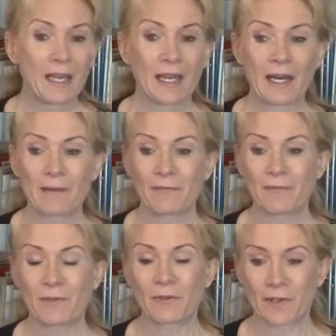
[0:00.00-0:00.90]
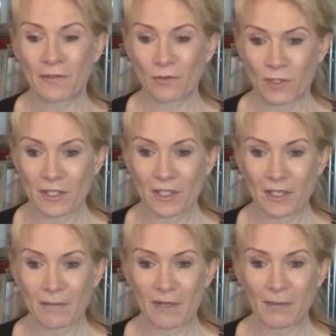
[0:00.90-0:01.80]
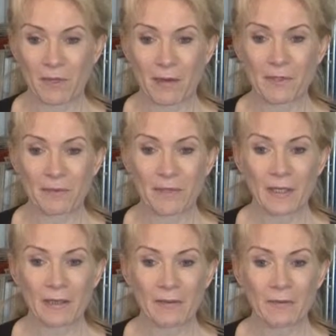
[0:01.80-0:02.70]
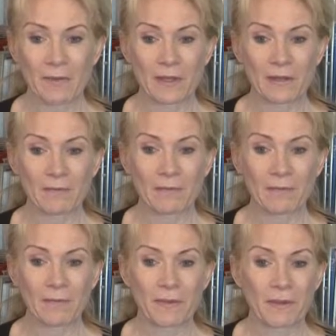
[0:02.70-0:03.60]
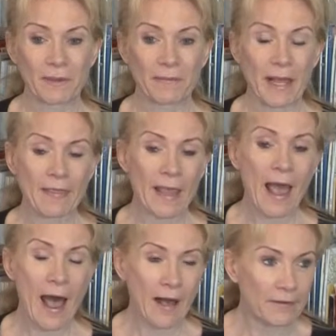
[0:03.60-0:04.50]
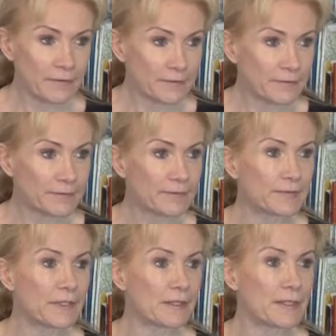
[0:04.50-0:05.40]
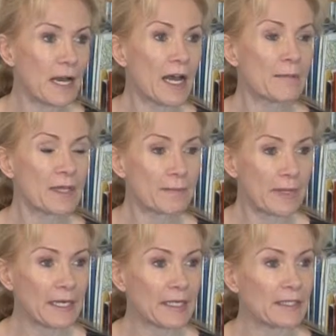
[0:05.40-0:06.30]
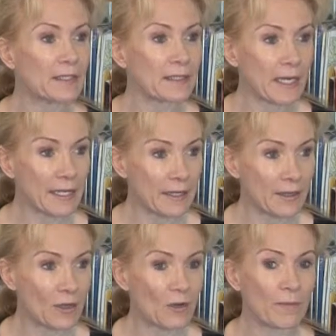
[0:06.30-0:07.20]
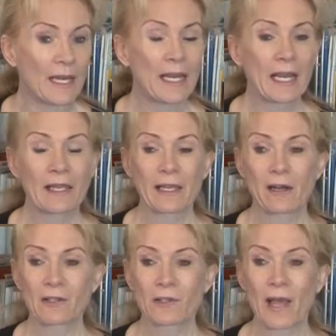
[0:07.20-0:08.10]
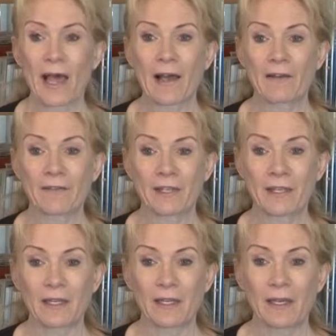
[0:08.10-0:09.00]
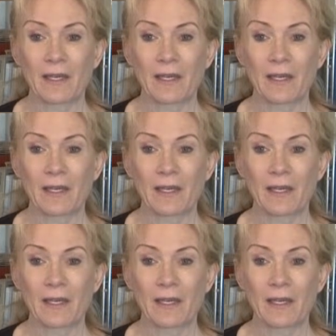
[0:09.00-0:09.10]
and I feel very fortunate that people come to me when they have the time and the money to design a home, and they also have the